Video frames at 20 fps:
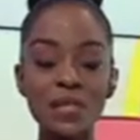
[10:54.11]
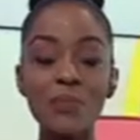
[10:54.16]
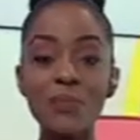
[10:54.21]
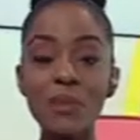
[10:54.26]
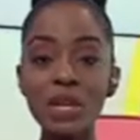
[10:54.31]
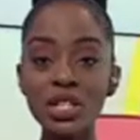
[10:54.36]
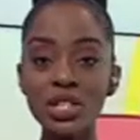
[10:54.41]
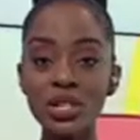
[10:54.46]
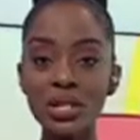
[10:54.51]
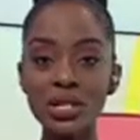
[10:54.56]

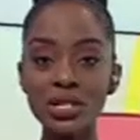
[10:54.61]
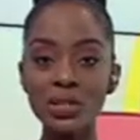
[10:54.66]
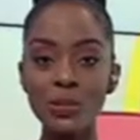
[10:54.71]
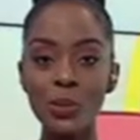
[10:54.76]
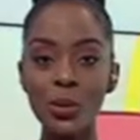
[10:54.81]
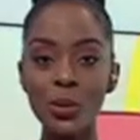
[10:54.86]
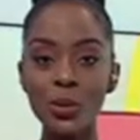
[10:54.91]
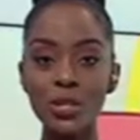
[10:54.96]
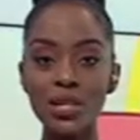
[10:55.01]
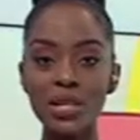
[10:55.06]
Mission is
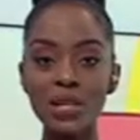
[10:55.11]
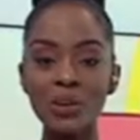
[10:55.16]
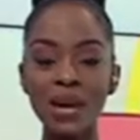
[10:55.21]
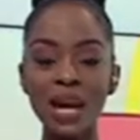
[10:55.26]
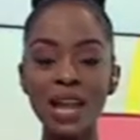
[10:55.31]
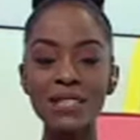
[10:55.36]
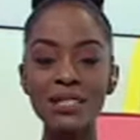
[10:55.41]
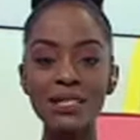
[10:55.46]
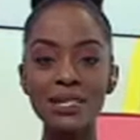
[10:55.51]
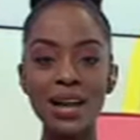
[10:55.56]
supported
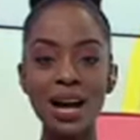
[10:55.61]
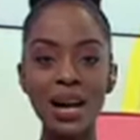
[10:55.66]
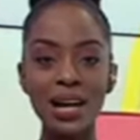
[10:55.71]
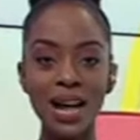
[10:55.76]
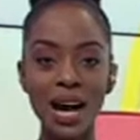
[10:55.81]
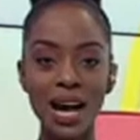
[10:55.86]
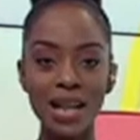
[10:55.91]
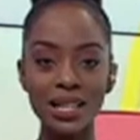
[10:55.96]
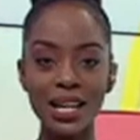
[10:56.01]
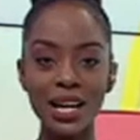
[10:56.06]
by Star
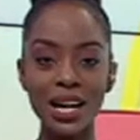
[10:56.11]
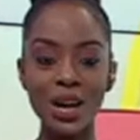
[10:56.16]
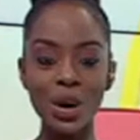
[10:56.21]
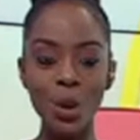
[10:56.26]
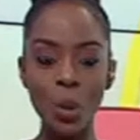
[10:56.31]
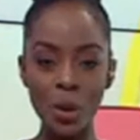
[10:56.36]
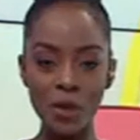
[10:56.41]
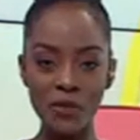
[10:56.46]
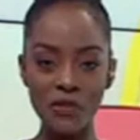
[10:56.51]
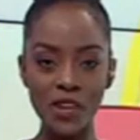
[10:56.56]
Ghana
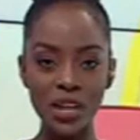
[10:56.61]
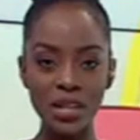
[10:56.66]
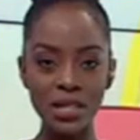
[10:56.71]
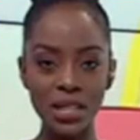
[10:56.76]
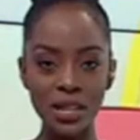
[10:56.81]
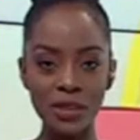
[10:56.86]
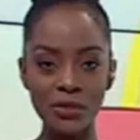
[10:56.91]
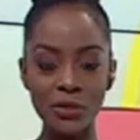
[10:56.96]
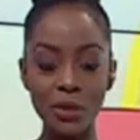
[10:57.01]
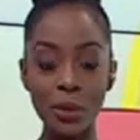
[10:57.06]
with
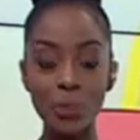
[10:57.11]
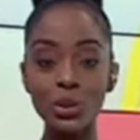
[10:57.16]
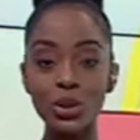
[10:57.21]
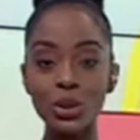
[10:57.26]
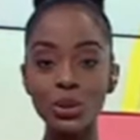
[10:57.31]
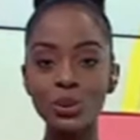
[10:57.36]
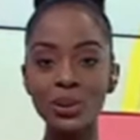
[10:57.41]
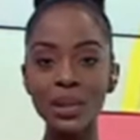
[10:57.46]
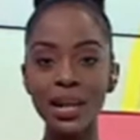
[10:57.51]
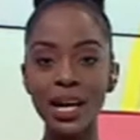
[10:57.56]
funding from
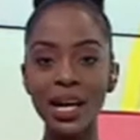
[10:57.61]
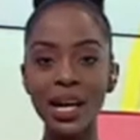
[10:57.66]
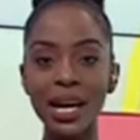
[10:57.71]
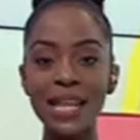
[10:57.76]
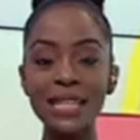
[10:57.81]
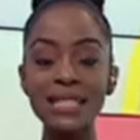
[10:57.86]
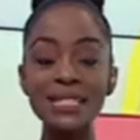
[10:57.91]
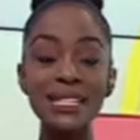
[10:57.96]
UKA,